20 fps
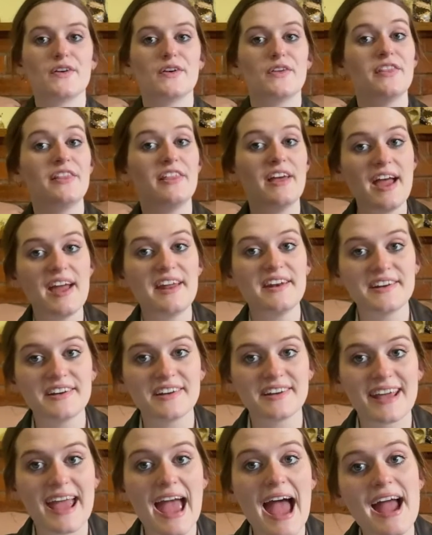Then,
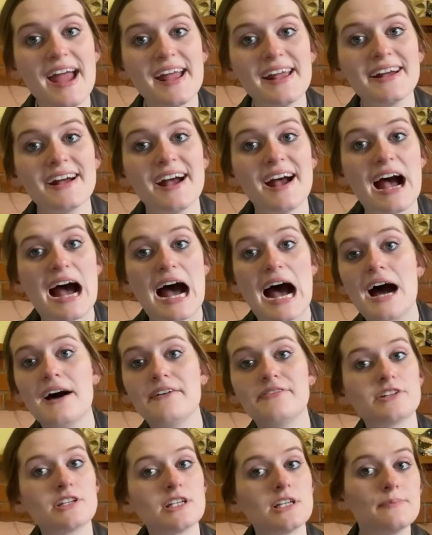okay,
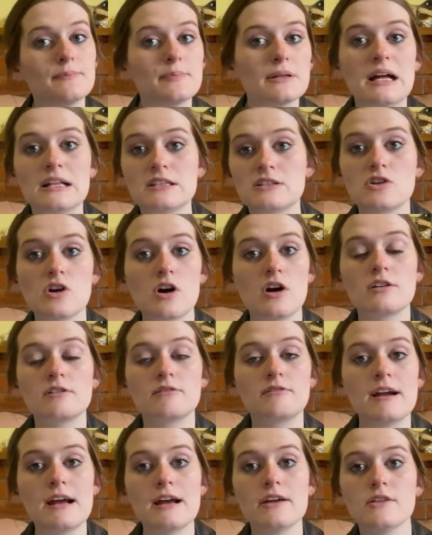after your blood's gone
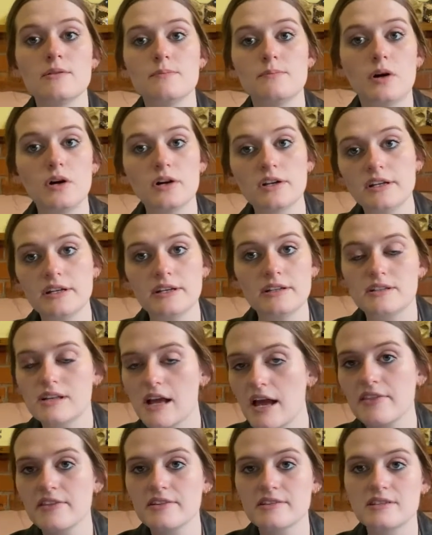around the body,
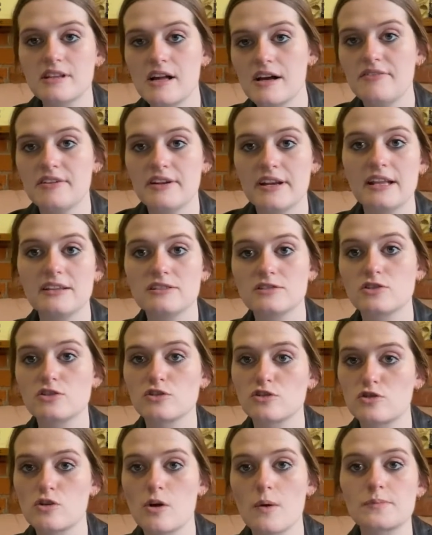done the stuff it needs to do,
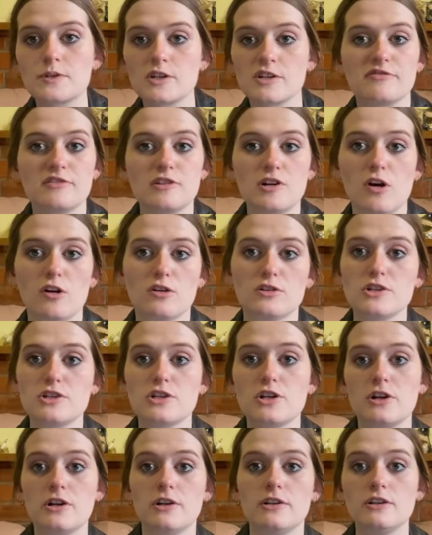dropped off the
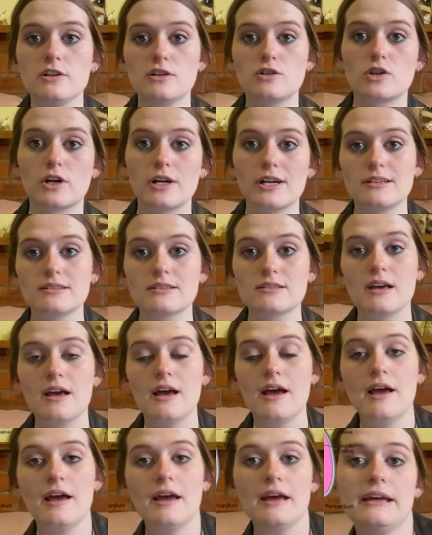oxygen and nutrients,
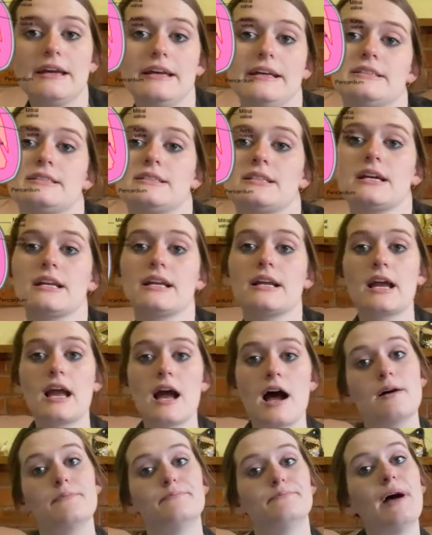it's gonna
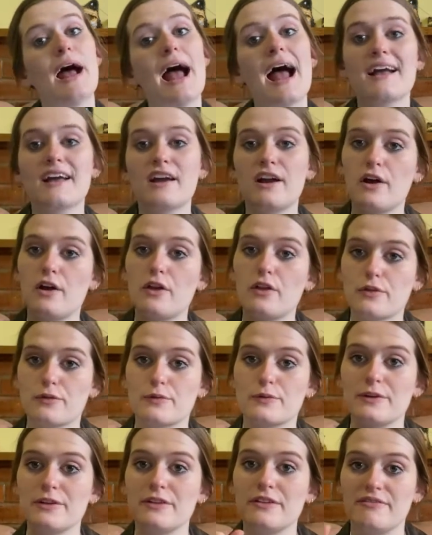come back
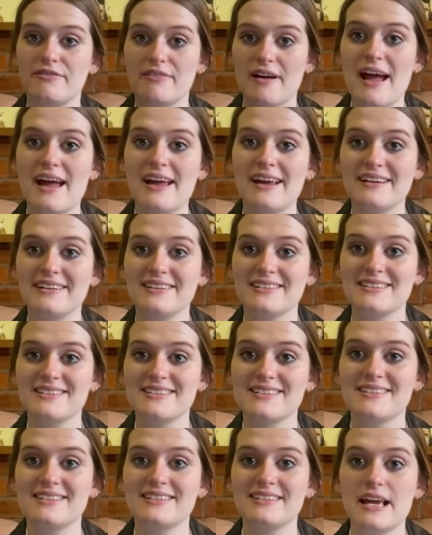through the
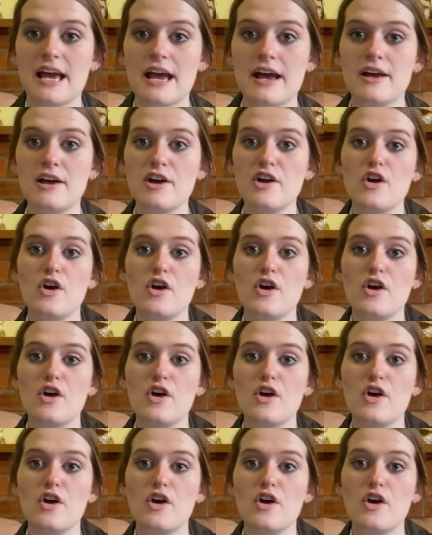veins, yeah?